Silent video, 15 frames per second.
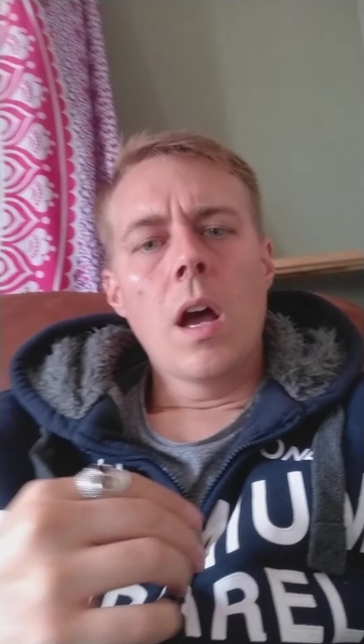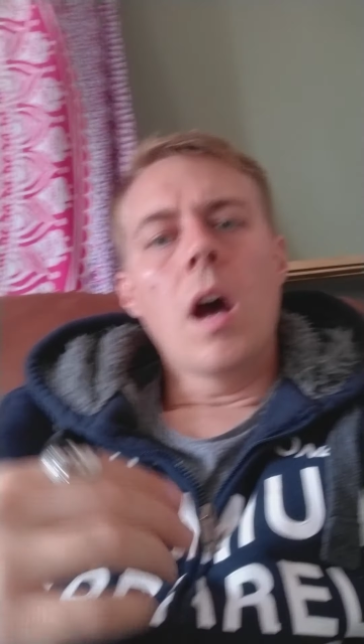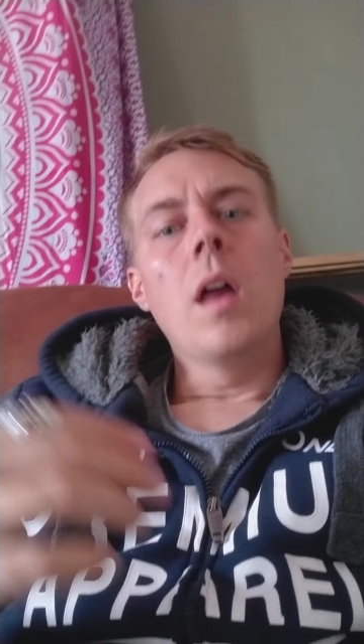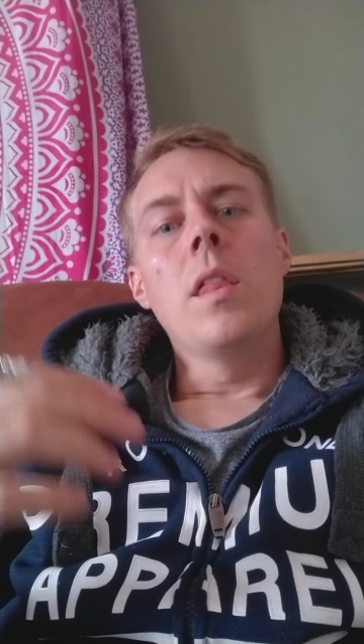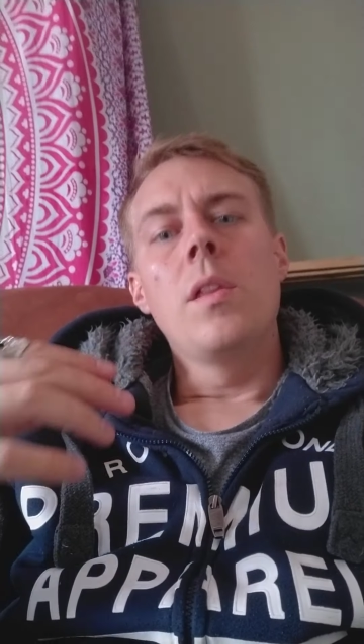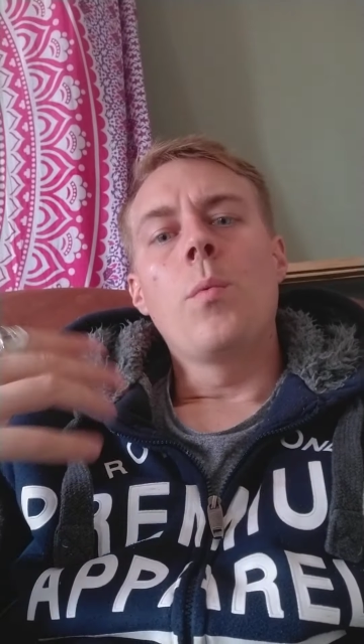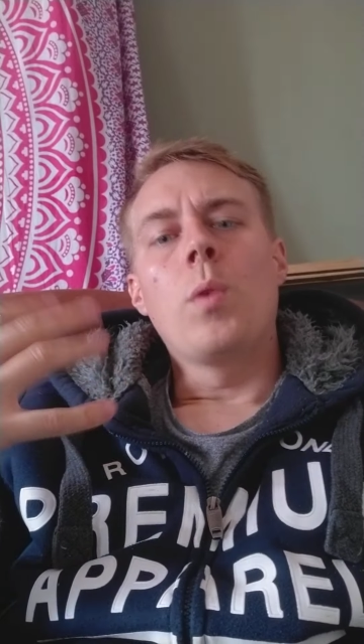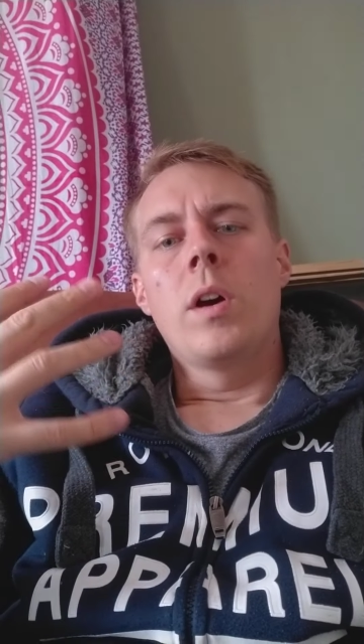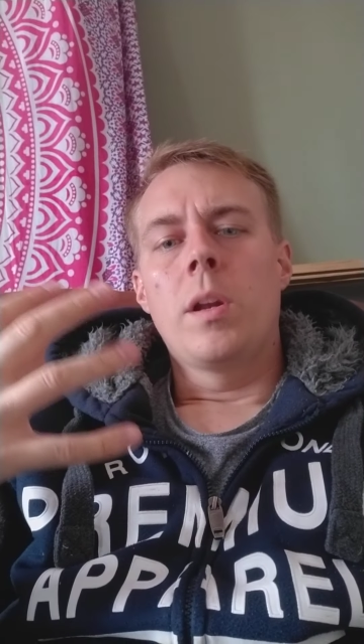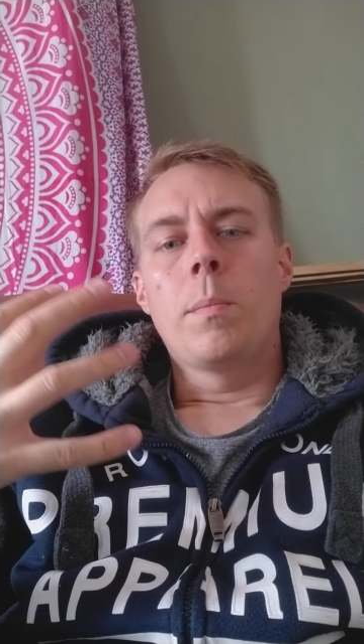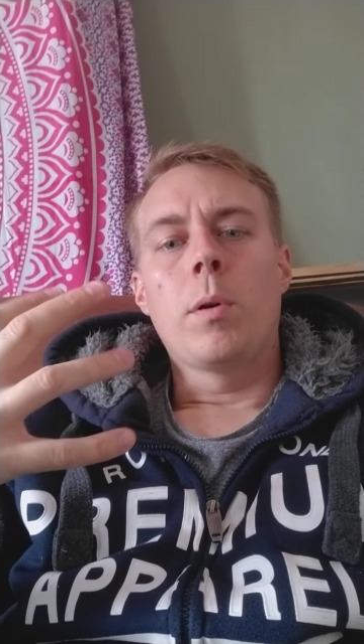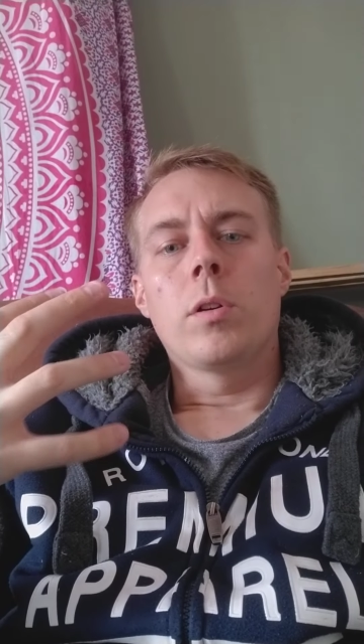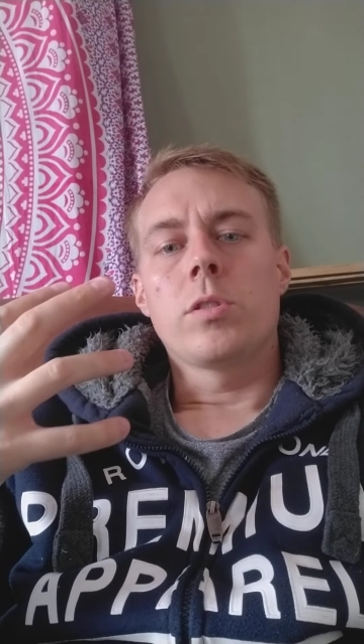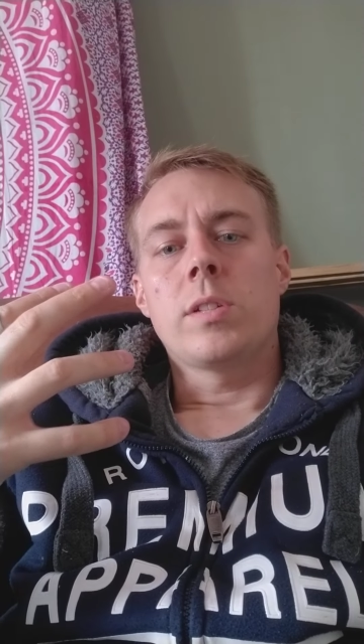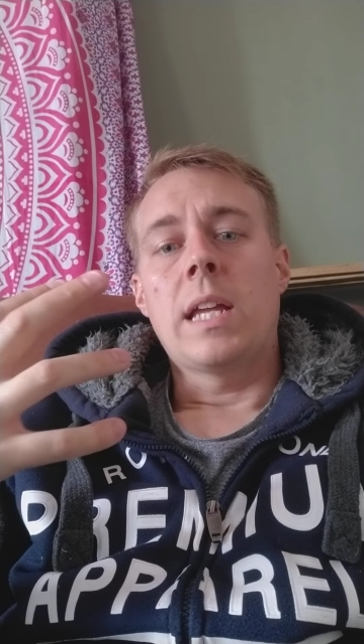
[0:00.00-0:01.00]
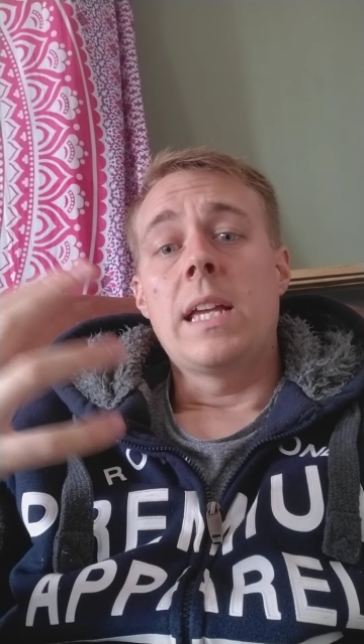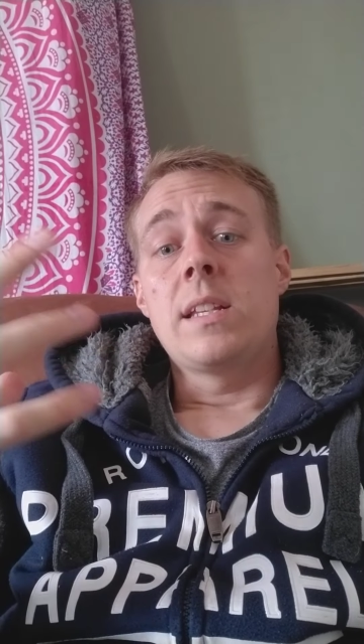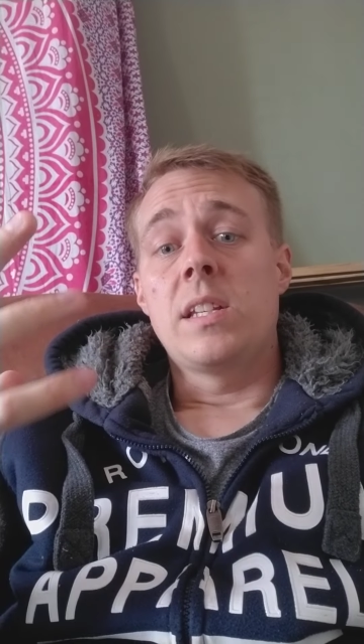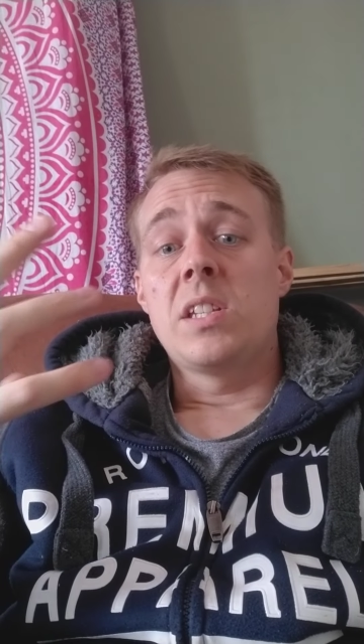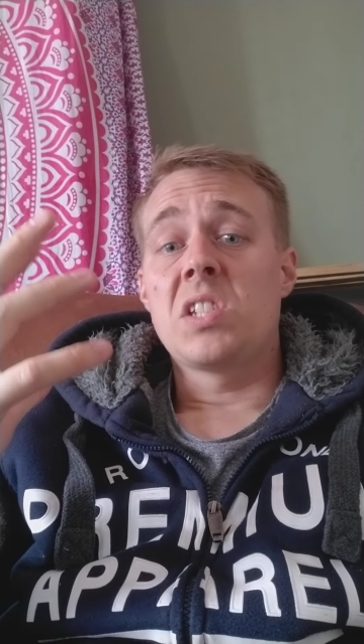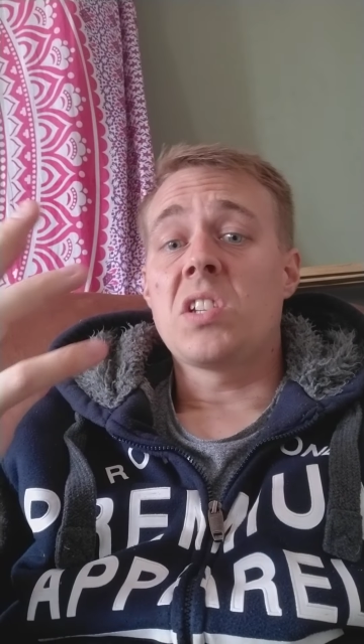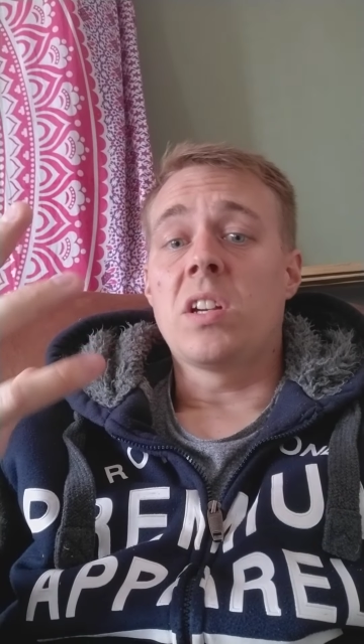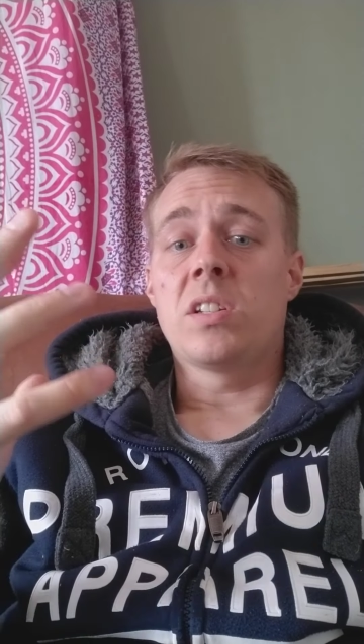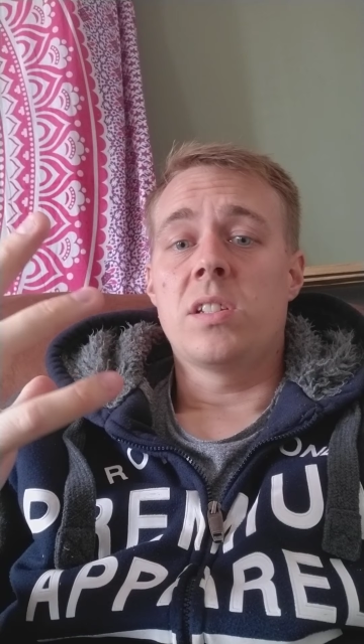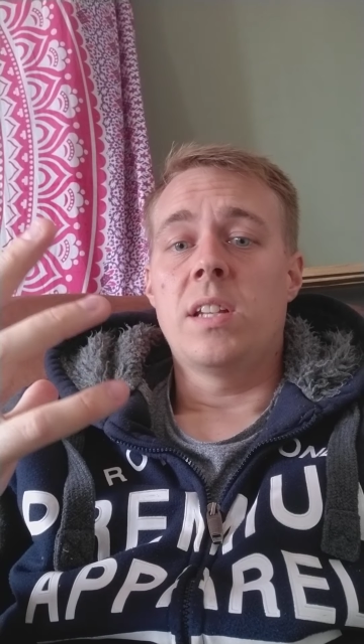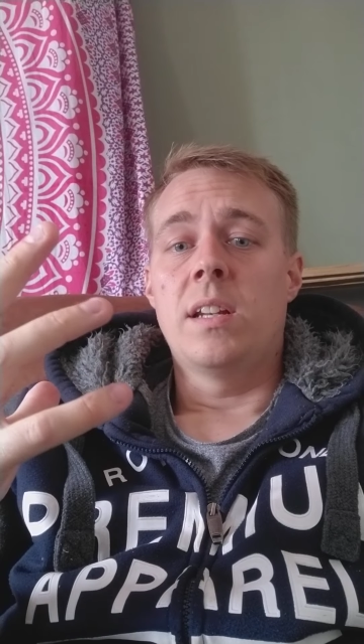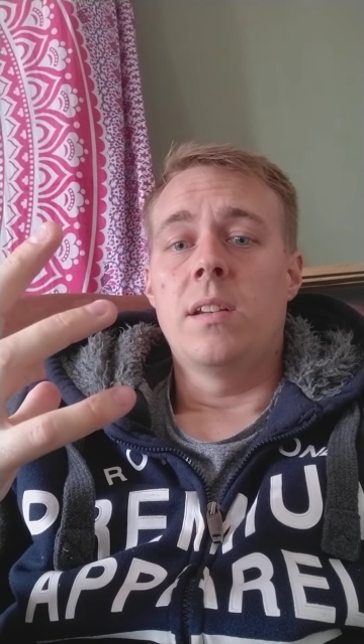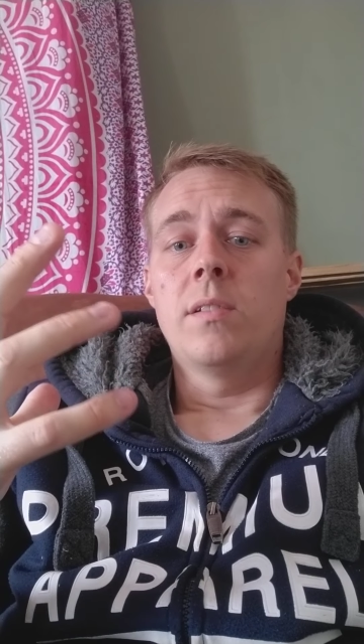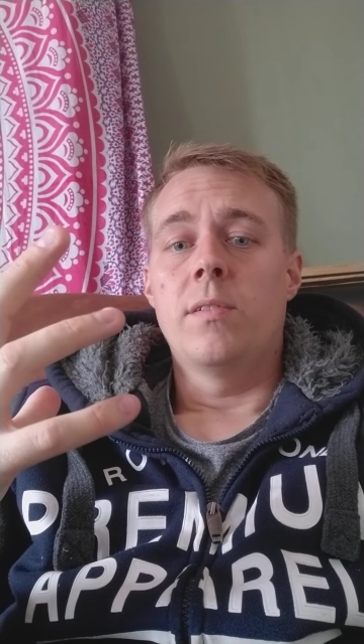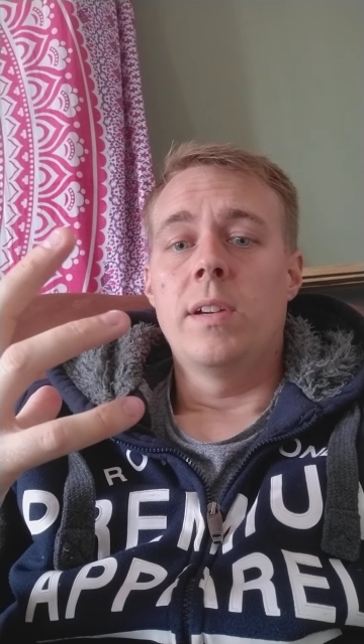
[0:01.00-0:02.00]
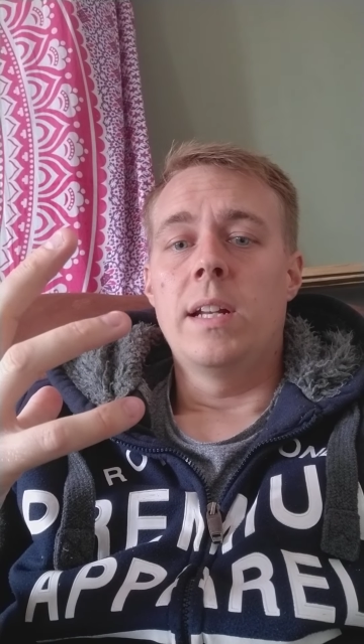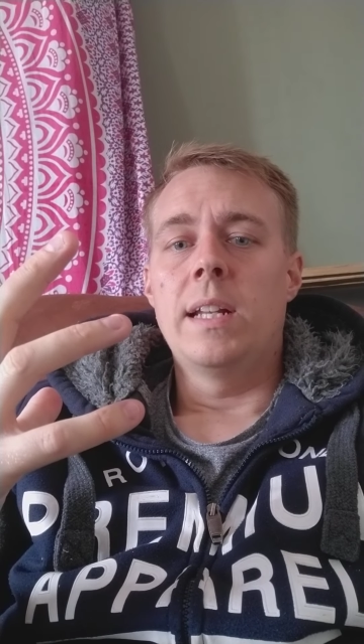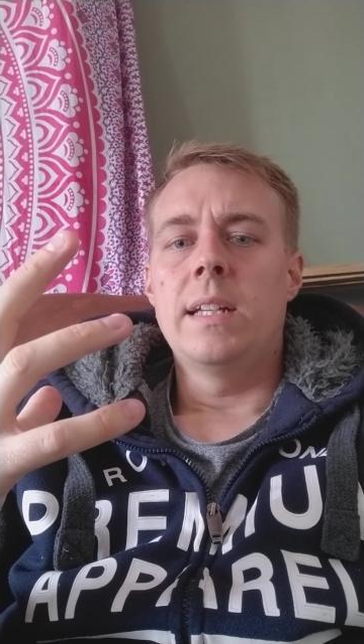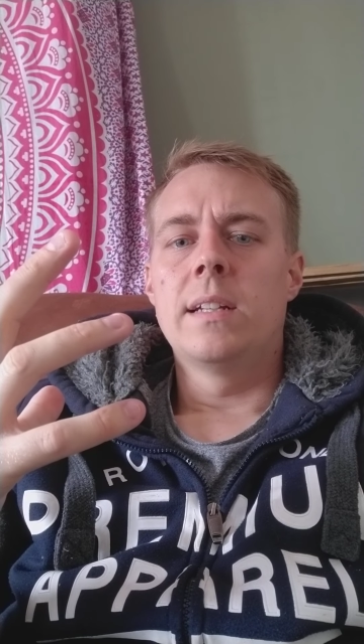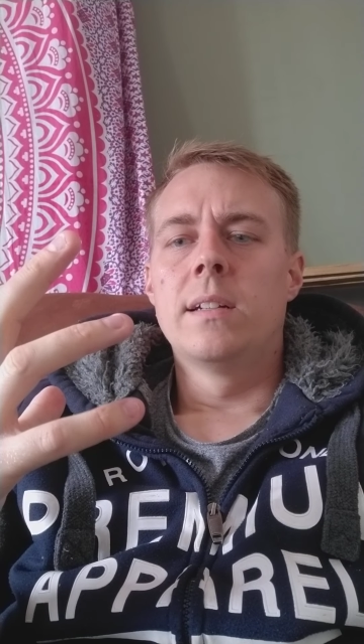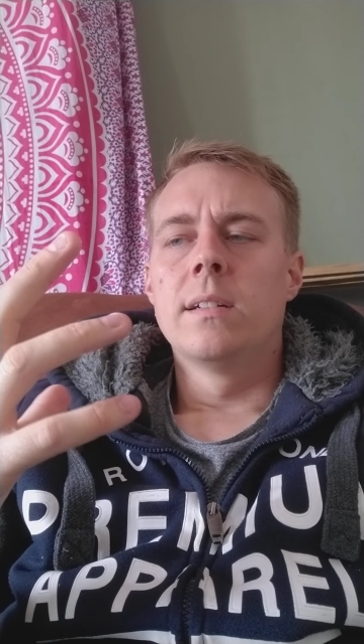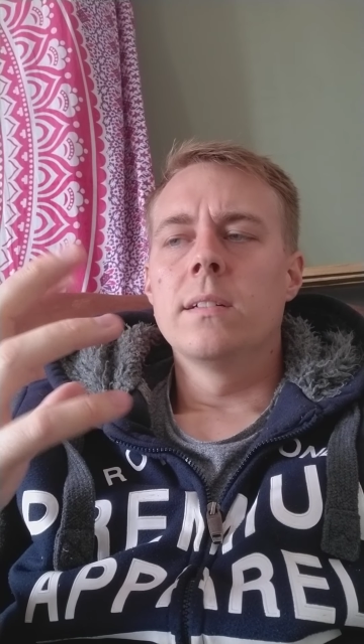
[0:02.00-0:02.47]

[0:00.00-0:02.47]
uh, the word apostate is disgusting, really.